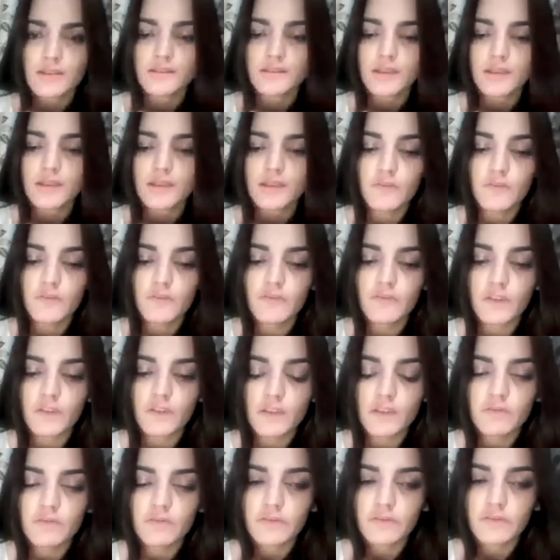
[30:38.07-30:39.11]
If
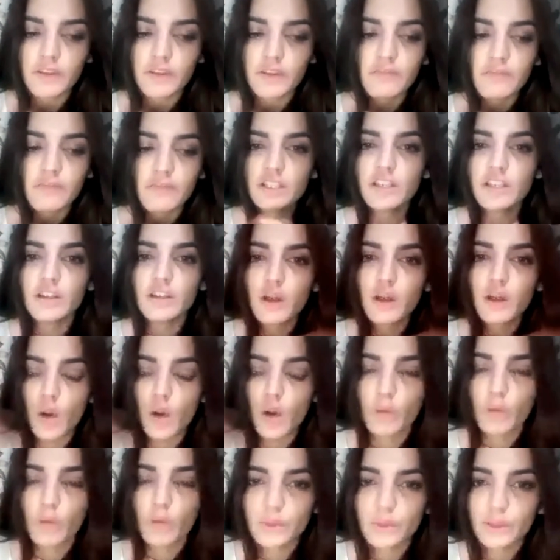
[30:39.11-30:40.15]
it's gonna
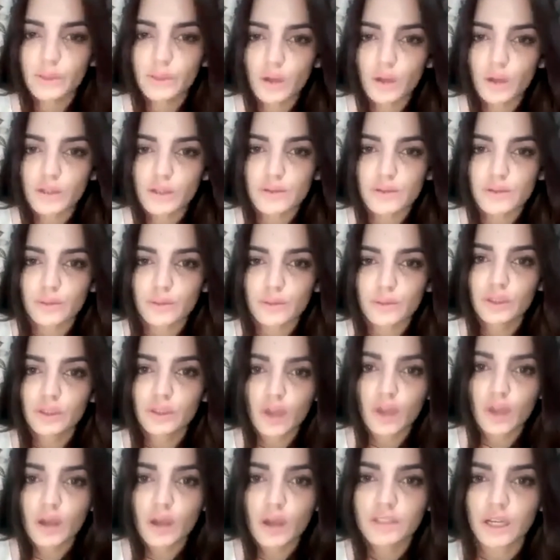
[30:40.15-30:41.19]
open also the
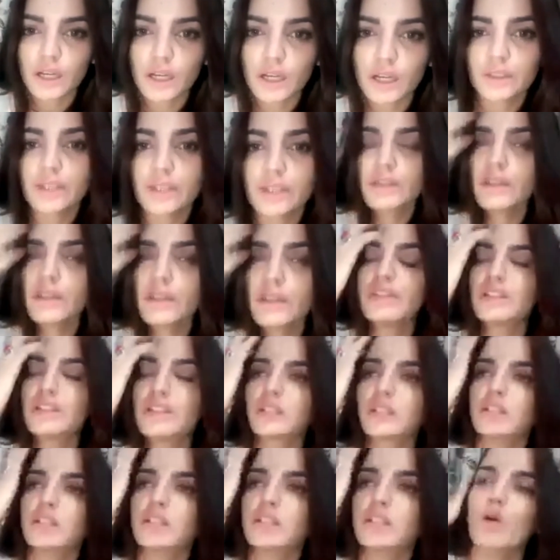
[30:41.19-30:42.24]
lockdown, if it's gonna
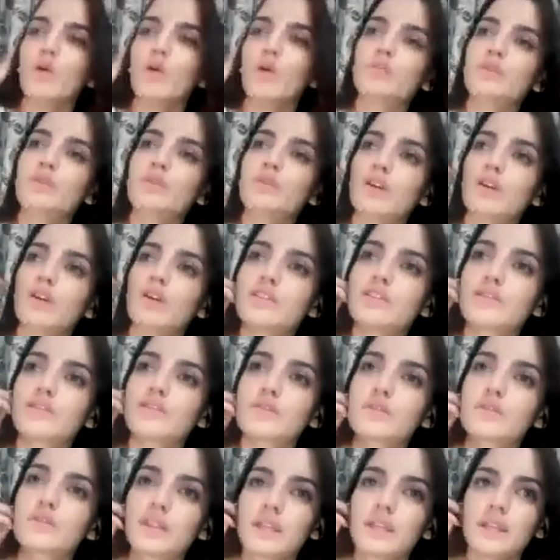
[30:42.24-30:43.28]
open also,
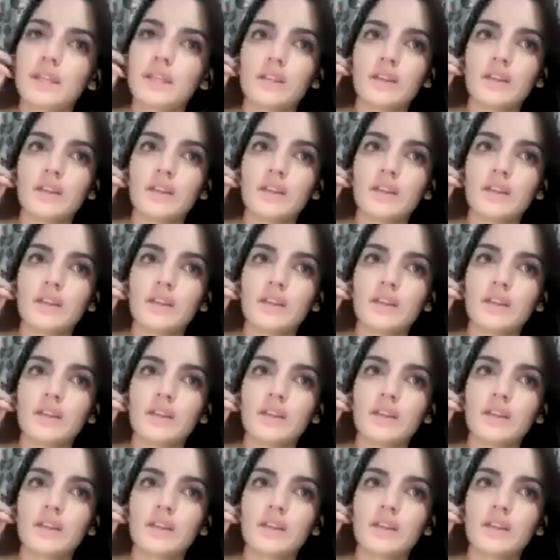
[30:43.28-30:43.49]
then